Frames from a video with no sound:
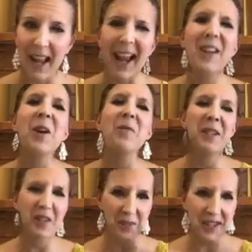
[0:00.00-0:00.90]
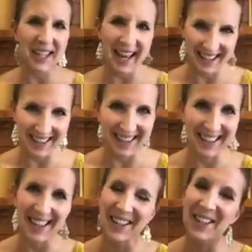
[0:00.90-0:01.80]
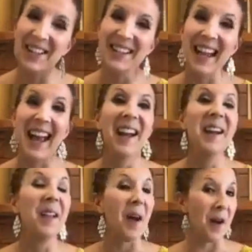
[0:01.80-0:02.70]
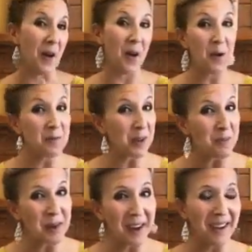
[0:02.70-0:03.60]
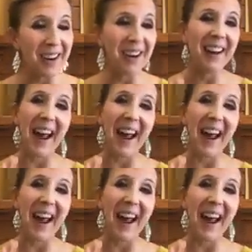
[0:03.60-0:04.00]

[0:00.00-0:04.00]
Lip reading: I know we do in Texas. Let's just say our homes are bigger,